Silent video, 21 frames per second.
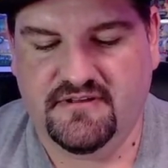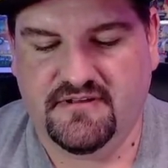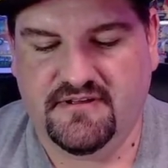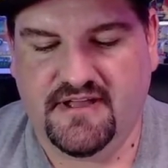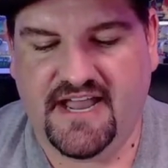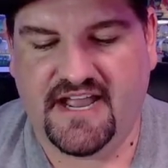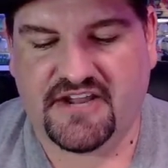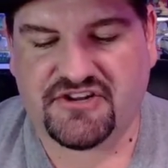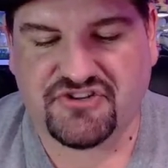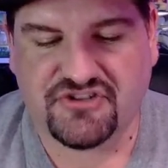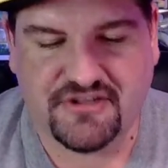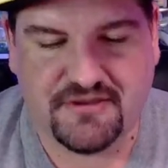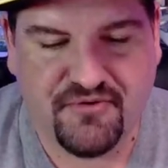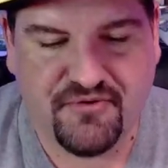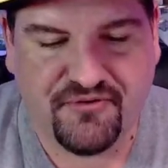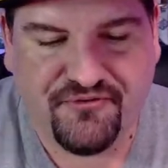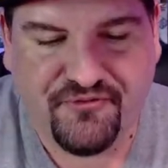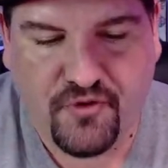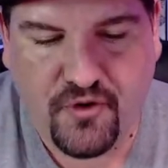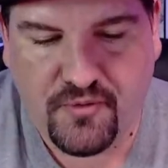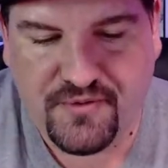Actually,
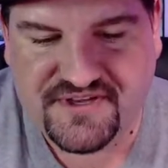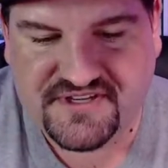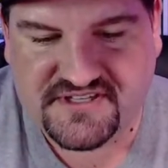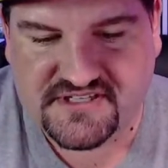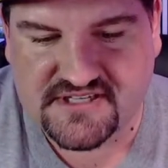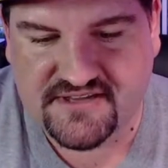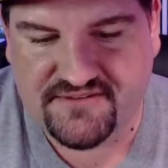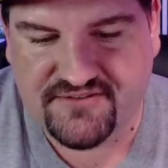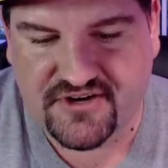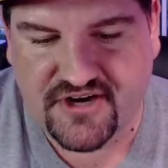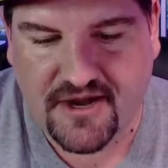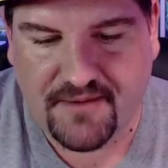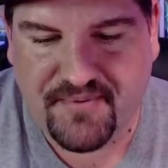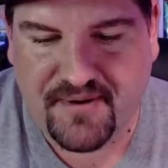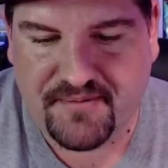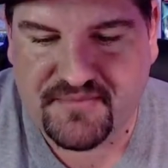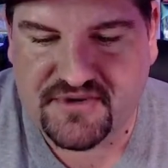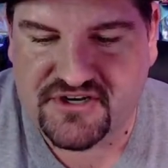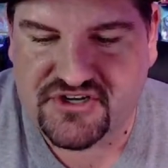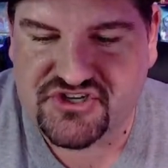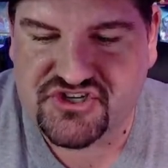before we sleeve it up, I'm
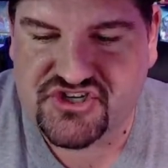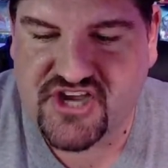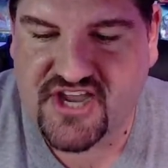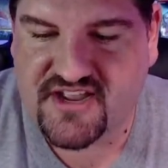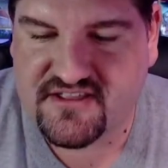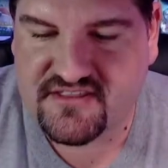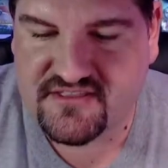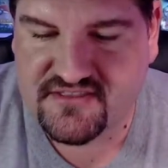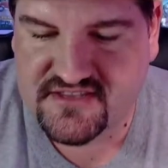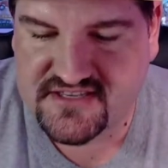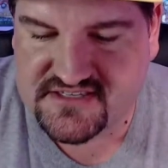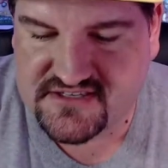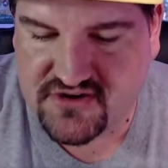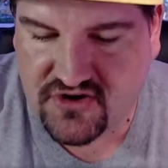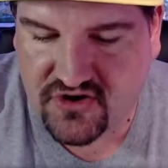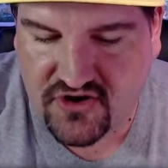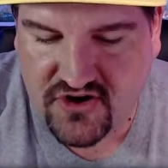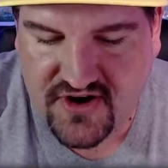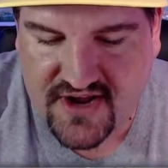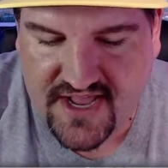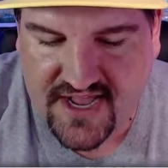going to check this
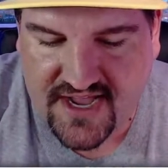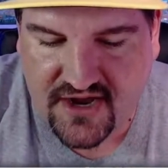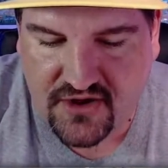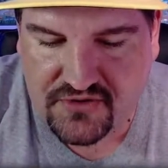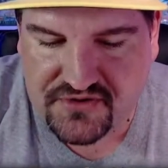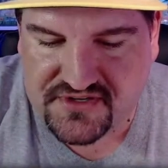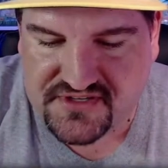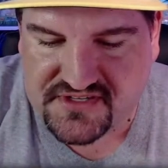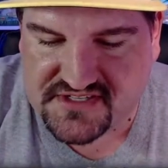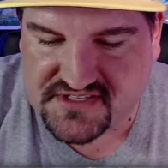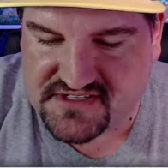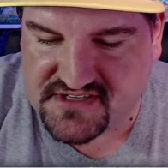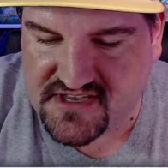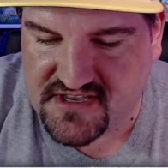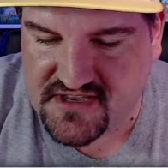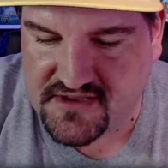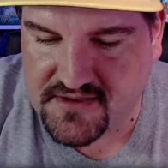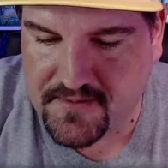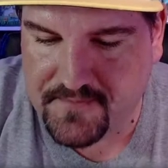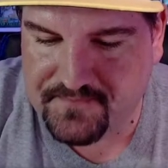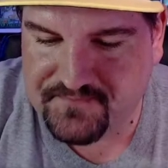card out and see